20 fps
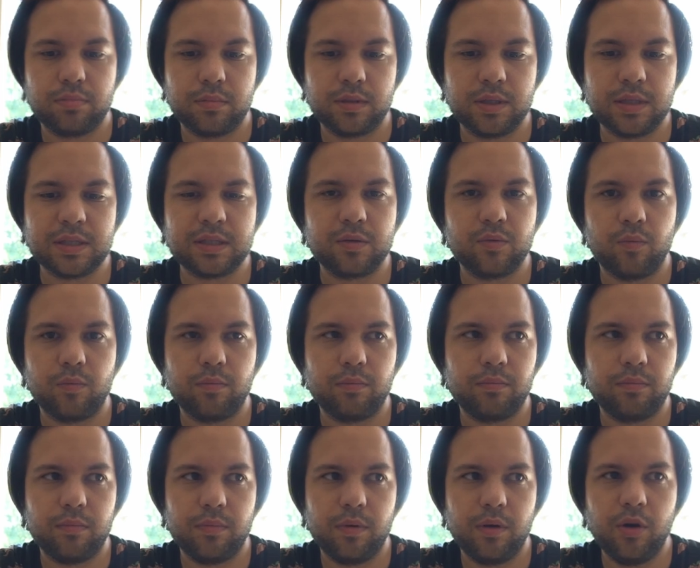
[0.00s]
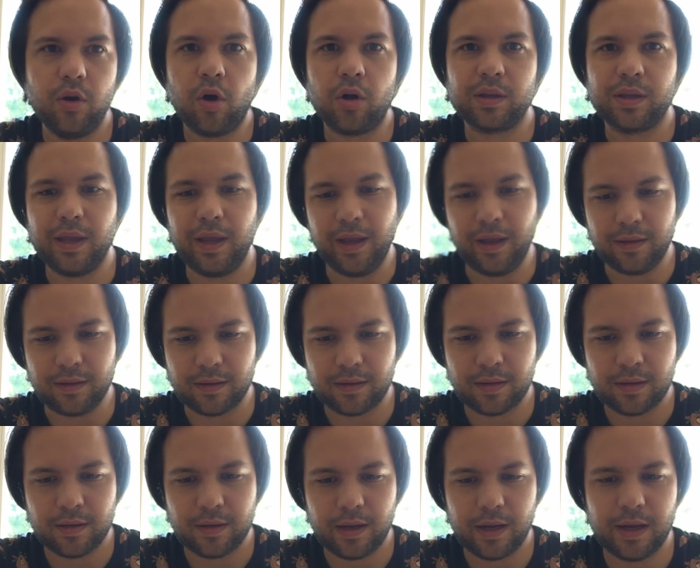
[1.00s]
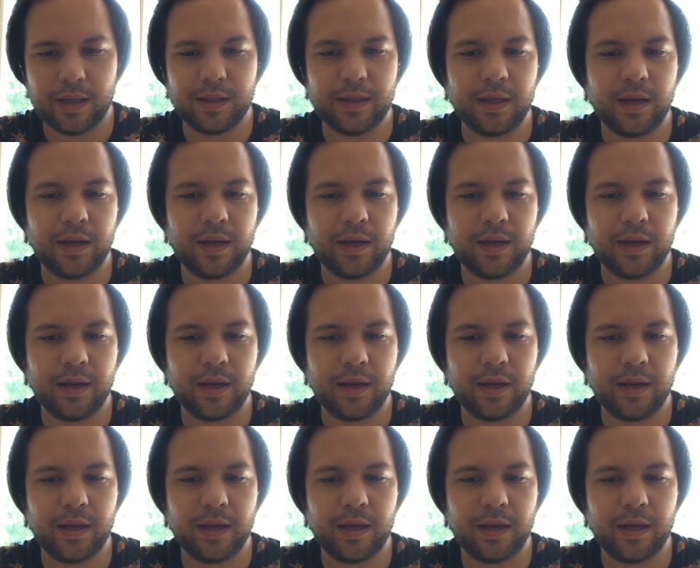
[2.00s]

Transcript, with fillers: just not it. And